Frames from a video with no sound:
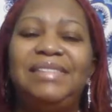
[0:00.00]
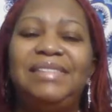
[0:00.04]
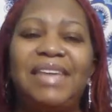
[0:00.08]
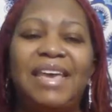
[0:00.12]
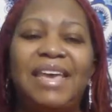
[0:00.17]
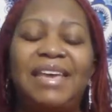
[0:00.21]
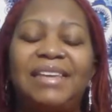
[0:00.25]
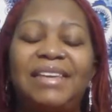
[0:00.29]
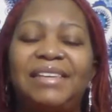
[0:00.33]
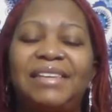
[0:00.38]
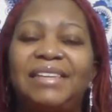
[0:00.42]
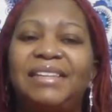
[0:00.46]

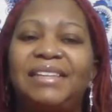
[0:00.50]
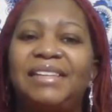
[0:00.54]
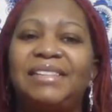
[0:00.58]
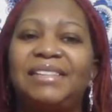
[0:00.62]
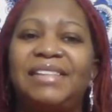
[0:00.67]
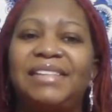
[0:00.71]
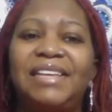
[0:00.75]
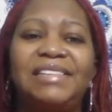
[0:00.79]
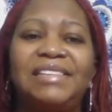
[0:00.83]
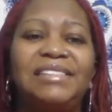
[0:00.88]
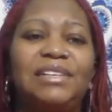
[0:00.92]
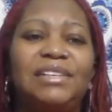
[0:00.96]
debt, the
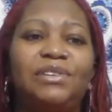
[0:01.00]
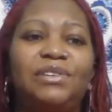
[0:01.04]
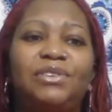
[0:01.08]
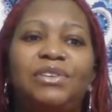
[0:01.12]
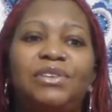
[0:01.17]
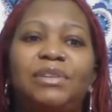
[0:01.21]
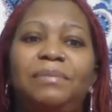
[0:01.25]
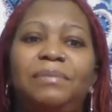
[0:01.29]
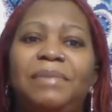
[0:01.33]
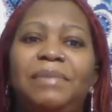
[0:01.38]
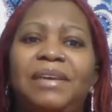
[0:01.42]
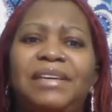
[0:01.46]
things that are
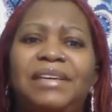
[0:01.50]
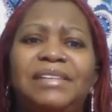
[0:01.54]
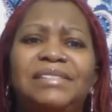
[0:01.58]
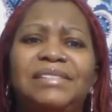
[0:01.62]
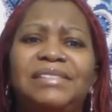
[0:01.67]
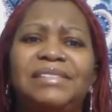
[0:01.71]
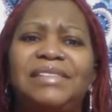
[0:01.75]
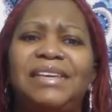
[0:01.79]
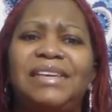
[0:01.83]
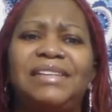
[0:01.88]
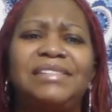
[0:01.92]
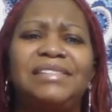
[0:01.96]
going to make
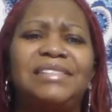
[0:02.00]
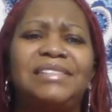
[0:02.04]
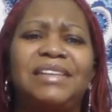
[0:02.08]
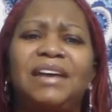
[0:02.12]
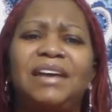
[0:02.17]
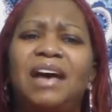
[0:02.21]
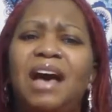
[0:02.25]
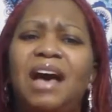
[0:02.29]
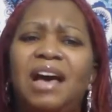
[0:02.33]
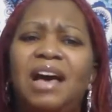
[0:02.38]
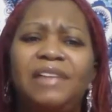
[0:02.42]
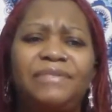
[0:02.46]
us get into
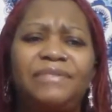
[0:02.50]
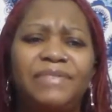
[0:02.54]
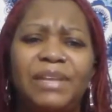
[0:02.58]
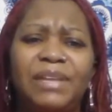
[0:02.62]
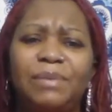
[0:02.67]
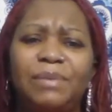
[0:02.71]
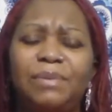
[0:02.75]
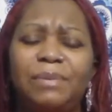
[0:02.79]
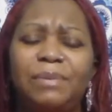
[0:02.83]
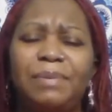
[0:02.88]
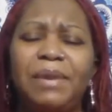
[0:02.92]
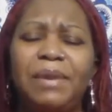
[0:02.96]

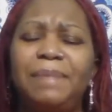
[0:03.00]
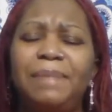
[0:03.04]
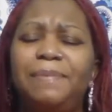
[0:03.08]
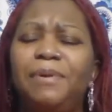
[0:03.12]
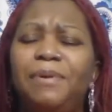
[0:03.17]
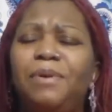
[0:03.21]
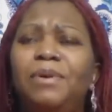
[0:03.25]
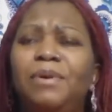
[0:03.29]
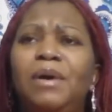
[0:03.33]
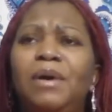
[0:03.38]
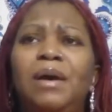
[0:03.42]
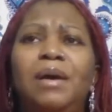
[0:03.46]
conflict with
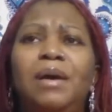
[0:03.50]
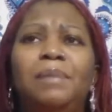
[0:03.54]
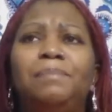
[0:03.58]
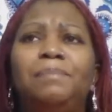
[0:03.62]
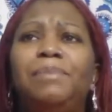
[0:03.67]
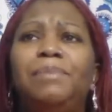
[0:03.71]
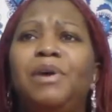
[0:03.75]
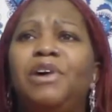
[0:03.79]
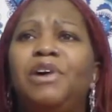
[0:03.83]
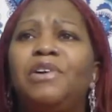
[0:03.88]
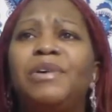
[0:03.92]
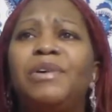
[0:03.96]
people,
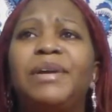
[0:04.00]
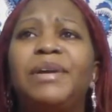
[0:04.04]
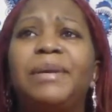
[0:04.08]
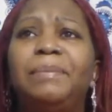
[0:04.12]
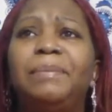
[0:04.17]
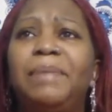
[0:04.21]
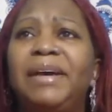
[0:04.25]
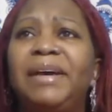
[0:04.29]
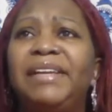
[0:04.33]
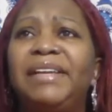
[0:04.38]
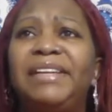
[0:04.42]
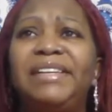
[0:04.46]

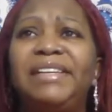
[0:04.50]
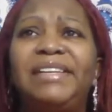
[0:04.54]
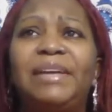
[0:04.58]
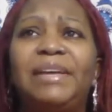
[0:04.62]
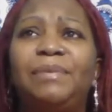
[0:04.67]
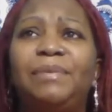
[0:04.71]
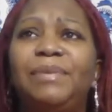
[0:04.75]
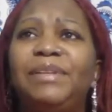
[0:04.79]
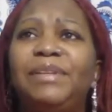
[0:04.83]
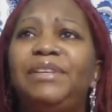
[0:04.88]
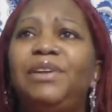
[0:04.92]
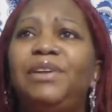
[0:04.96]
borrowing money
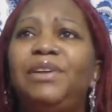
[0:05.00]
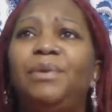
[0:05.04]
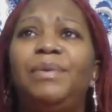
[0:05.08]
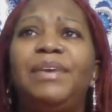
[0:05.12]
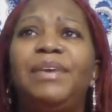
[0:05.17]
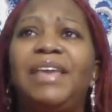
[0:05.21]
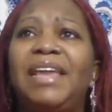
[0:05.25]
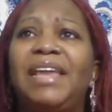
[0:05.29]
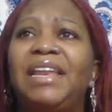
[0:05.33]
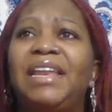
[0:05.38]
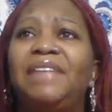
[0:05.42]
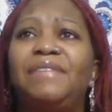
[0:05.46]
that we know
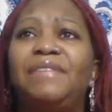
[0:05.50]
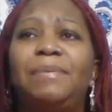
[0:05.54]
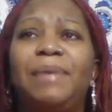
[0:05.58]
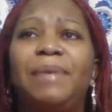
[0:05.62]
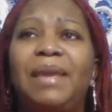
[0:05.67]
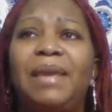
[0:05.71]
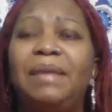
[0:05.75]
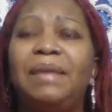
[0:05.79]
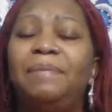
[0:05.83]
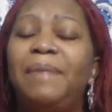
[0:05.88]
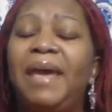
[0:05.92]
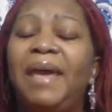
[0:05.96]
we can't even
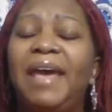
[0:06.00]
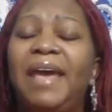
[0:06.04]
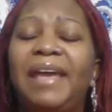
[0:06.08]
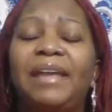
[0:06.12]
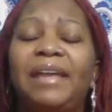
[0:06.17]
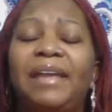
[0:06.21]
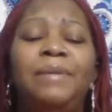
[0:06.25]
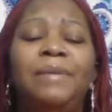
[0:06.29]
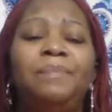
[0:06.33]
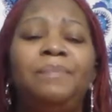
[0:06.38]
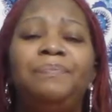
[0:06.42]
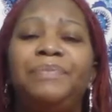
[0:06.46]
pay
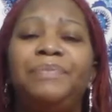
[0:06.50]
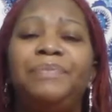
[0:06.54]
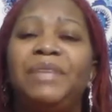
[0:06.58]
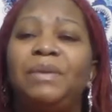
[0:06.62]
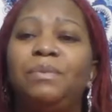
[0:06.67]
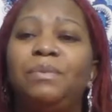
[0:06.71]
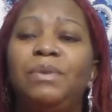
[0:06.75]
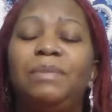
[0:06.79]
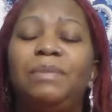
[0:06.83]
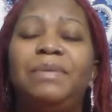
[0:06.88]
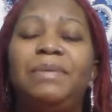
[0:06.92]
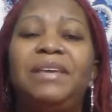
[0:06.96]
back.
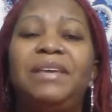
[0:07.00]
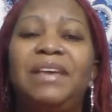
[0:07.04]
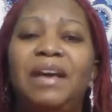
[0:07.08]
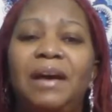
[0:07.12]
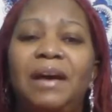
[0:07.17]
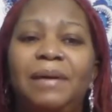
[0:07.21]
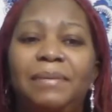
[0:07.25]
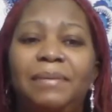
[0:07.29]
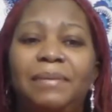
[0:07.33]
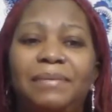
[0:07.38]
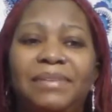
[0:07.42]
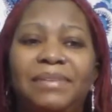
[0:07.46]
We
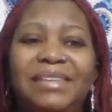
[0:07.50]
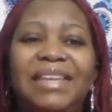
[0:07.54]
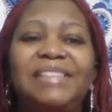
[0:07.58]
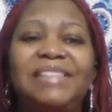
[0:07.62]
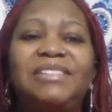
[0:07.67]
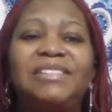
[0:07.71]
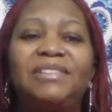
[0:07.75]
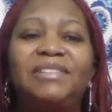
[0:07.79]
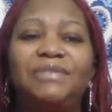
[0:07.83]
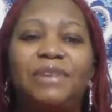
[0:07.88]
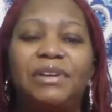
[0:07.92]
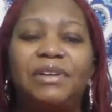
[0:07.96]
become
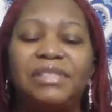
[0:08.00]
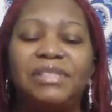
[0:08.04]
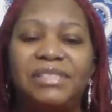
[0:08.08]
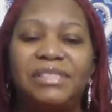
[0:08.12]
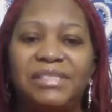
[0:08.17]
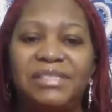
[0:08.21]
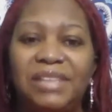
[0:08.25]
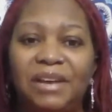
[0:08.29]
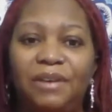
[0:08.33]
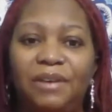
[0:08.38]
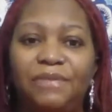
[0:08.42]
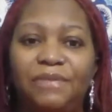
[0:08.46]
less of
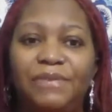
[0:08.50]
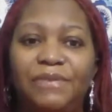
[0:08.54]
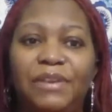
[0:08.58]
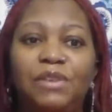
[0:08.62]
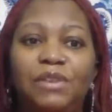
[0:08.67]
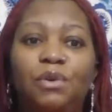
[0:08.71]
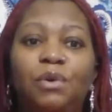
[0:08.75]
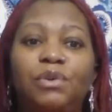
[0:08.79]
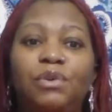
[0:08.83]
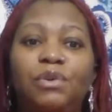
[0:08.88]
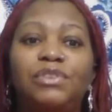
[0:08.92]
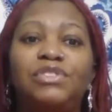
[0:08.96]
ourselves in
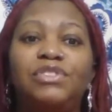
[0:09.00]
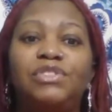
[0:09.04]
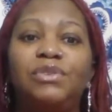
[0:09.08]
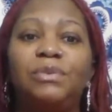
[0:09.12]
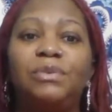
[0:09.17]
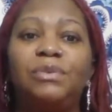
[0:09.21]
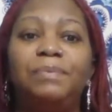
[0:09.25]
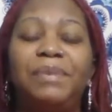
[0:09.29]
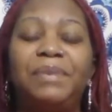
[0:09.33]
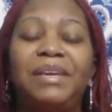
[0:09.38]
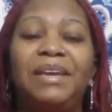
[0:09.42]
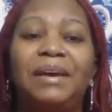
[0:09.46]
order to
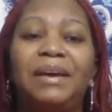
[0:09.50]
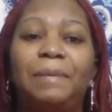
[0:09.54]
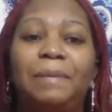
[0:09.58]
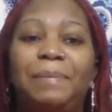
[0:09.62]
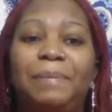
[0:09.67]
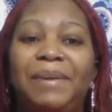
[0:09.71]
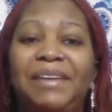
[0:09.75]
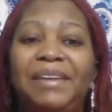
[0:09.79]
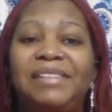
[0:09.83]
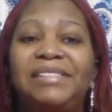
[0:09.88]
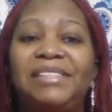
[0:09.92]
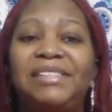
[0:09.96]
be
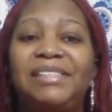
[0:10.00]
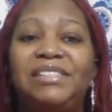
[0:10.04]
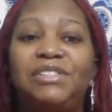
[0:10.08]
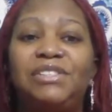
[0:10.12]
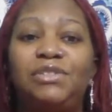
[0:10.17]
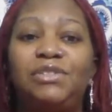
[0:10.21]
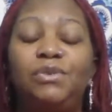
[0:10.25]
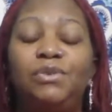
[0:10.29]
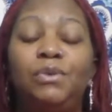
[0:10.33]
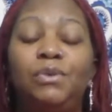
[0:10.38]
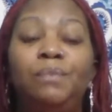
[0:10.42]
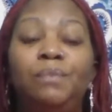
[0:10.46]
appeasing
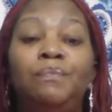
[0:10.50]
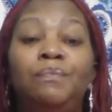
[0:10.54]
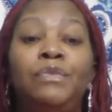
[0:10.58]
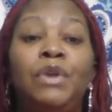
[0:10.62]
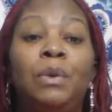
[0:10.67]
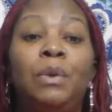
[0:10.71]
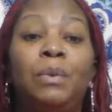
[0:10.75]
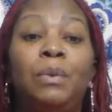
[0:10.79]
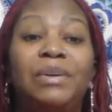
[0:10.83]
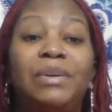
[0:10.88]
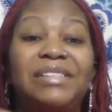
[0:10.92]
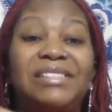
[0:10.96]
to
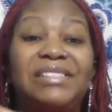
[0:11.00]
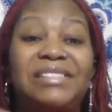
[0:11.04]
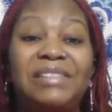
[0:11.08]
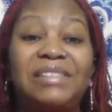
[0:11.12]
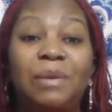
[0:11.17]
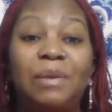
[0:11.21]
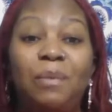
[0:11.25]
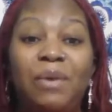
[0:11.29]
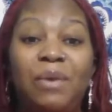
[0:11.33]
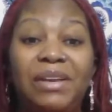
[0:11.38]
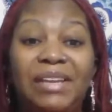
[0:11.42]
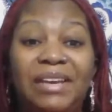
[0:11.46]
what
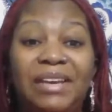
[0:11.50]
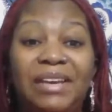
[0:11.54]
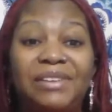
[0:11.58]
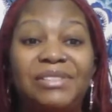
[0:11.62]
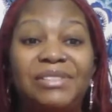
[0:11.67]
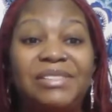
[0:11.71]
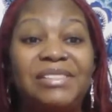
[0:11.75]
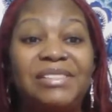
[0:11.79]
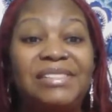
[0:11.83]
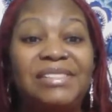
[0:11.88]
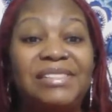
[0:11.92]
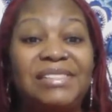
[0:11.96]
someone
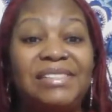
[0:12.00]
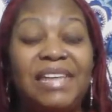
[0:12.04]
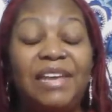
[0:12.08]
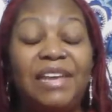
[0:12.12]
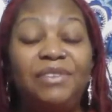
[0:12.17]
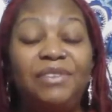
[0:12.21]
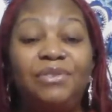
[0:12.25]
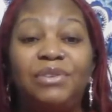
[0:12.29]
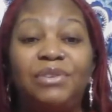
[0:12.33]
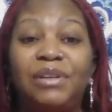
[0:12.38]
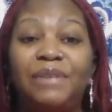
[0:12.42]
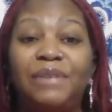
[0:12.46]
else's
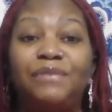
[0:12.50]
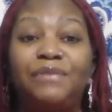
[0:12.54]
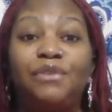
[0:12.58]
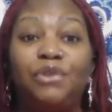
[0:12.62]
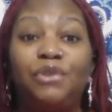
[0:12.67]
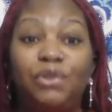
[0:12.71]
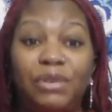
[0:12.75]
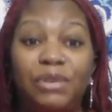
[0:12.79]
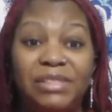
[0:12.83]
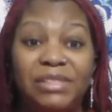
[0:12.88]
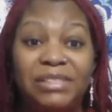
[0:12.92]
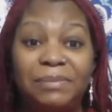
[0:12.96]
standard of
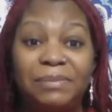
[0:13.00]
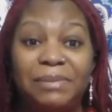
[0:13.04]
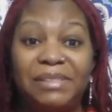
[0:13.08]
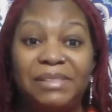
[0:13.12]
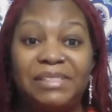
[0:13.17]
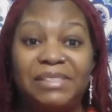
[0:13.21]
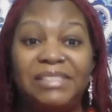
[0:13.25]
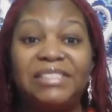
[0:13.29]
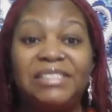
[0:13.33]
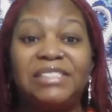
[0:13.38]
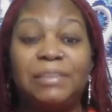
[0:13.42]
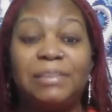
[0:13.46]

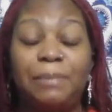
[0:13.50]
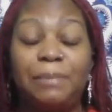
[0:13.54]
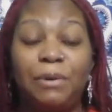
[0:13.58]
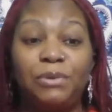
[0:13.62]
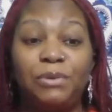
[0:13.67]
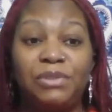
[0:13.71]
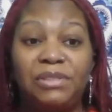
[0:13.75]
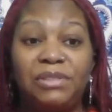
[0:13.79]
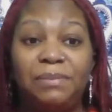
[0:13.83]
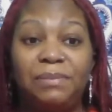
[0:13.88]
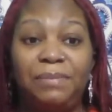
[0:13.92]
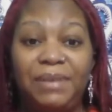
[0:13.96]
Christmas is
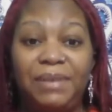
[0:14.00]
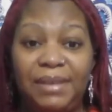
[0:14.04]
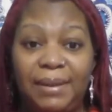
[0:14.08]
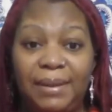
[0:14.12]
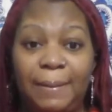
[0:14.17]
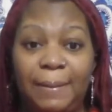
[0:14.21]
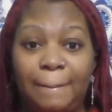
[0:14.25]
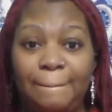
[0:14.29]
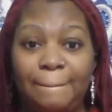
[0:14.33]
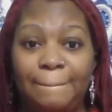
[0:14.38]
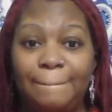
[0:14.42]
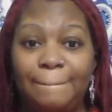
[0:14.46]
supposed to be.